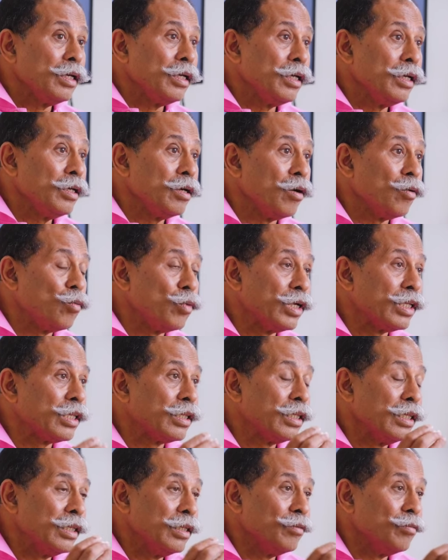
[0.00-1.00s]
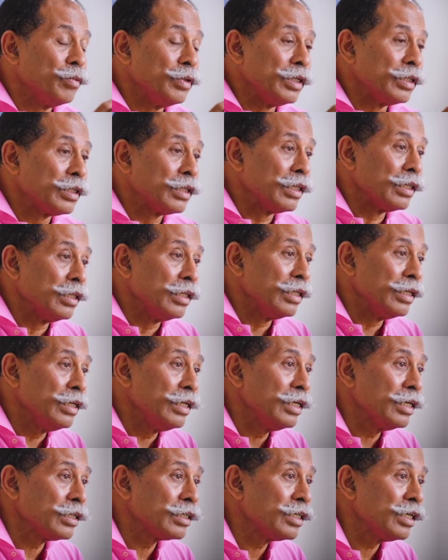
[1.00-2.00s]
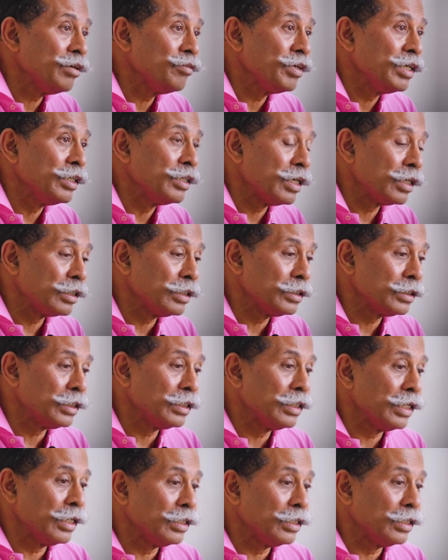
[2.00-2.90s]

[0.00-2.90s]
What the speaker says: You know, with linear TV, there is an